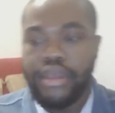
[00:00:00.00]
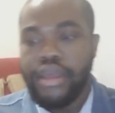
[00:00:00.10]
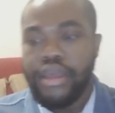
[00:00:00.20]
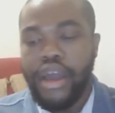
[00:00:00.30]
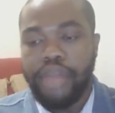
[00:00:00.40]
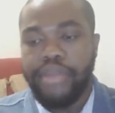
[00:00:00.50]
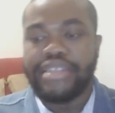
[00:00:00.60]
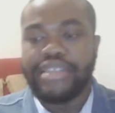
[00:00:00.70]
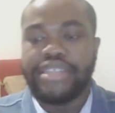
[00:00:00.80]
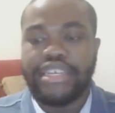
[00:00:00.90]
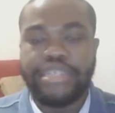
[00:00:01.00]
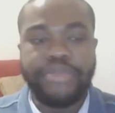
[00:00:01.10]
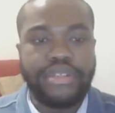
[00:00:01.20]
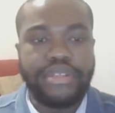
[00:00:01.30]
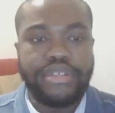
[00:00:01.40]
My
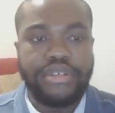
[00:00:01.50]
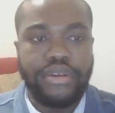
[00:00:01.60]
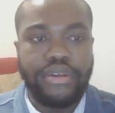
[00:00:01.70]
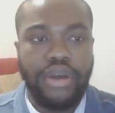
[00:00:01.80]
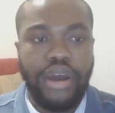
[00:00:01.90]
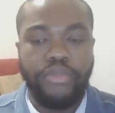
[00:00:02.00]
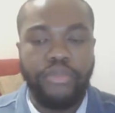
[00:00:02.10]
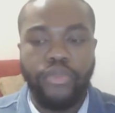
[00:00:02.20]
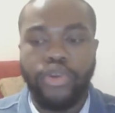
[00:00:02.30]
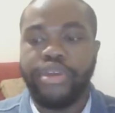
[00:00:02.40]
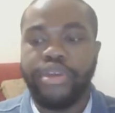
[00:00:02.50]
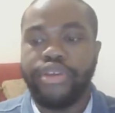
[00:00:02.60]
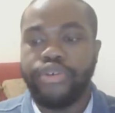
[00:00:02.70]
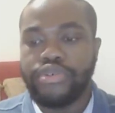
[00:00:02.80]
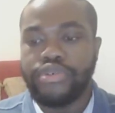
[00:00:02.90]
assessment will be
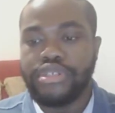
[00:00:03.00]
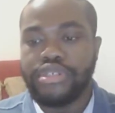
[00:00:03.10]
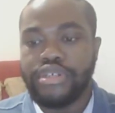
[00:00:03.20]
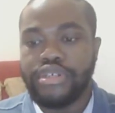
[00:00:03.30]
used